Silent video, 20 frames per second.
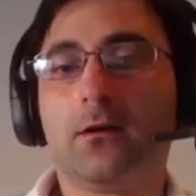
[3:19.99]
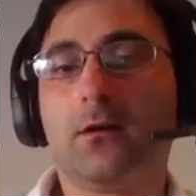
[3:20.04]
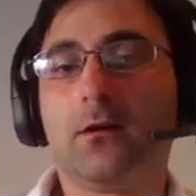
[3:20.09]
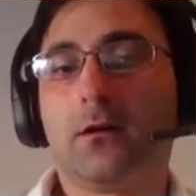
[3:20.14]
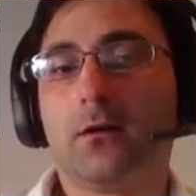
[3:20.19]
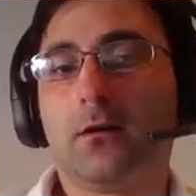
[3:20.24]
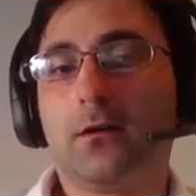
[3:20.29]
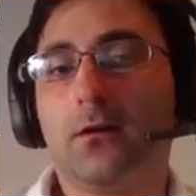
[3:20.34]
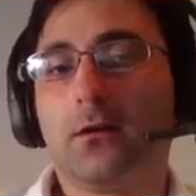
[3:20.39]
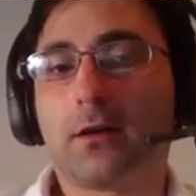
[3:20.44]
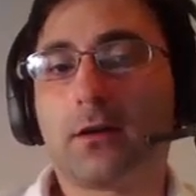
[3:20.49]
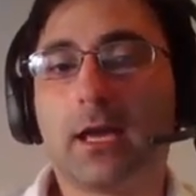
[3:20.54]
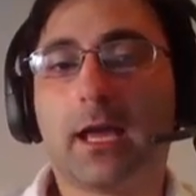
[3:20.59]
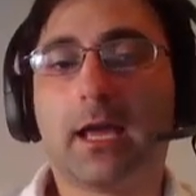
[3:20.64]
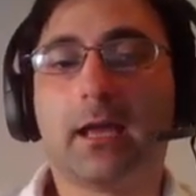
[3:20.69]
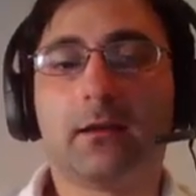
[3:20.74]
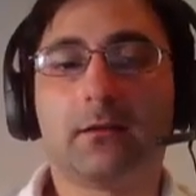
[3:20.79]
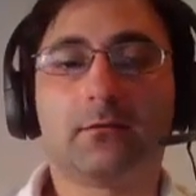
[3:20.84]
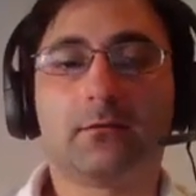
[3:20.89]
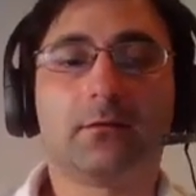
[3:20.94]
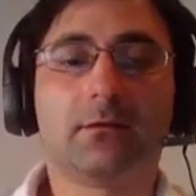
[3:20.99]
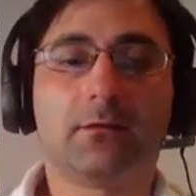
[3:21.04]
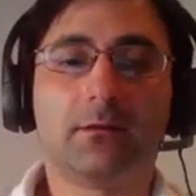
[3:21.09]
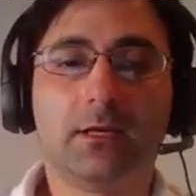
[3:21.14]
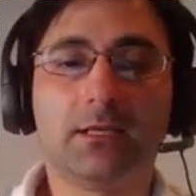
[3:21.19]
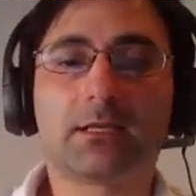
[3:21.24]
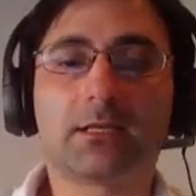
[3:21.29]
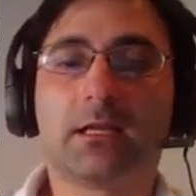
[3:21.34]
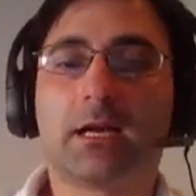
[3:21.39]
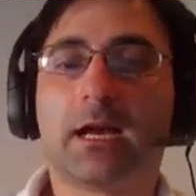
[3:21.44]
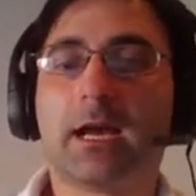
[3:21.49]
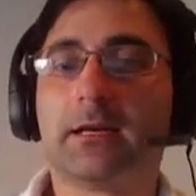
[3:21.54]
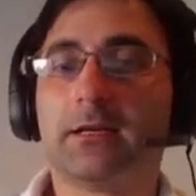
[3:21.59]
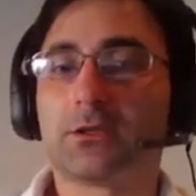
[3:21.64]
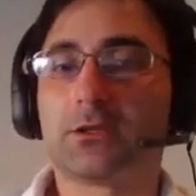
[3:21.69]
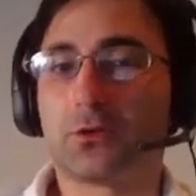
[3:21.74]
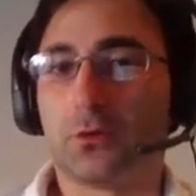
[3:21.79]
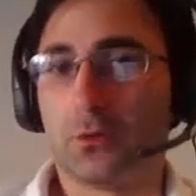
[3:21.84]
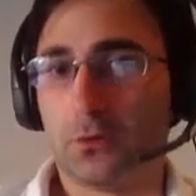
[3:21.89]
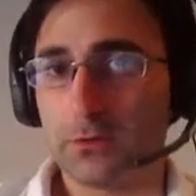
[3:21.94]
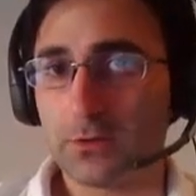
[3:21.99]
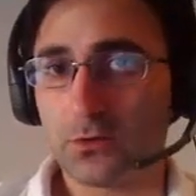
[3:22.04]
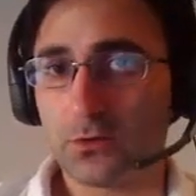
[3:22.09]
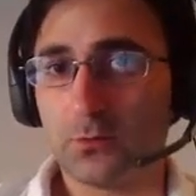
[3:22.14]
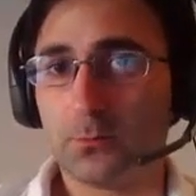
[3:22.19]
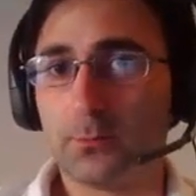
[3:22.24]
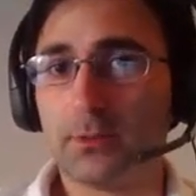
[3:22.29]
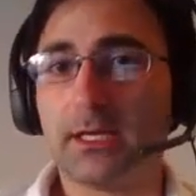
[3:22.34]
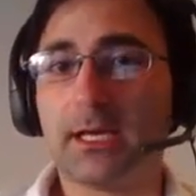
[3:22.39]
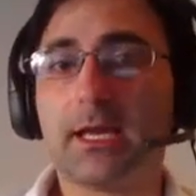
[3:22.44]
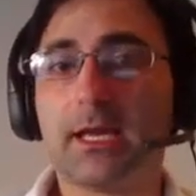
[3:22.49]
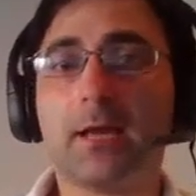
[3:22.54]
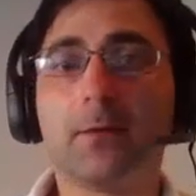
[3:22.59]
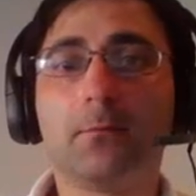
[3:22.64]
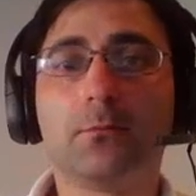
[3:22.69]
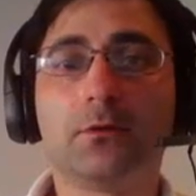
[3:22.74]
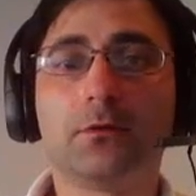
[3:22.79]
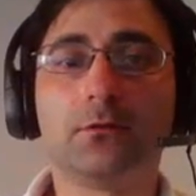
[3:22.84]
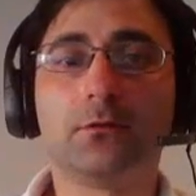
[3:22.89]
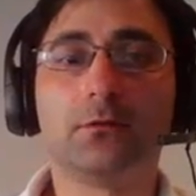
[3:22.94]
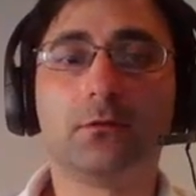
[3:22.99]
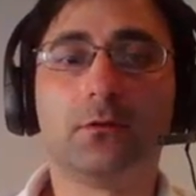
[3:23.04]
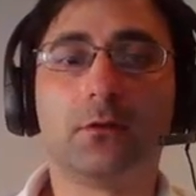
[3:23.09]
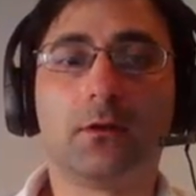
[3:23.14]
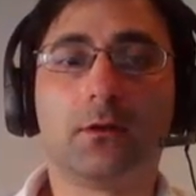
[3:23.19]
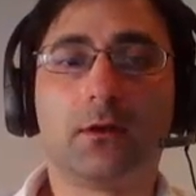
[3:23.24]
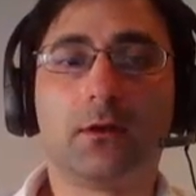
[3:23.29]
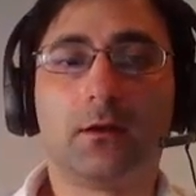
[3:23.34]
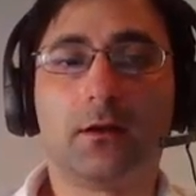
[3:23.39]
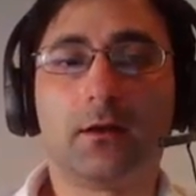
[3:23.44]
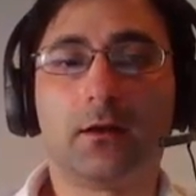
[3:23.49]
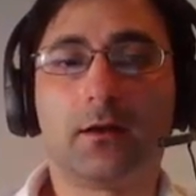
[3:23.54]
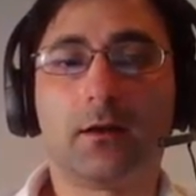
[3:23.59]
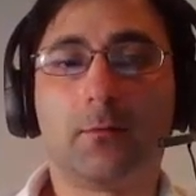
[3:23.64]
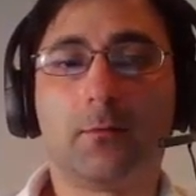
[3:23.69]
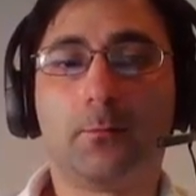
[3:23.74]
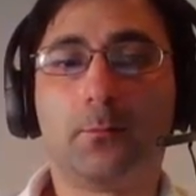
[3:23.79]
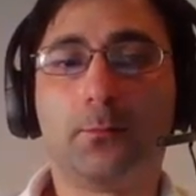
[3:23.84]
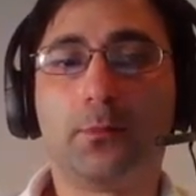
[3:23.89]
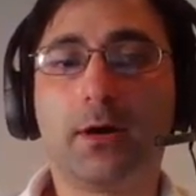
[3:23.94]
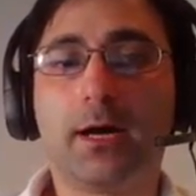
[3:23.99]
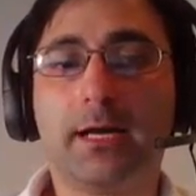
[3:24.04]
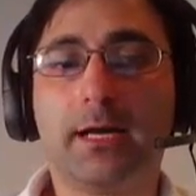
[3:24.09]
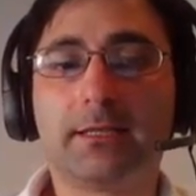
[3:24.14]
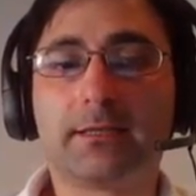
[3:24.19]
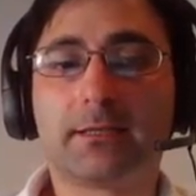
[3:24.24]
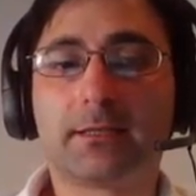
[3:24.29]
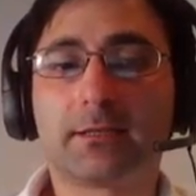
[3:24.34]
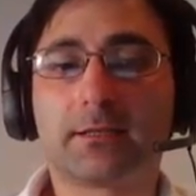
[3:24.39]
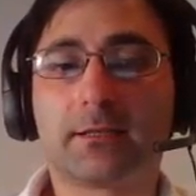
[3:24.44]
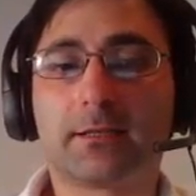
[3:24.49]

Okay, this line is also playable, but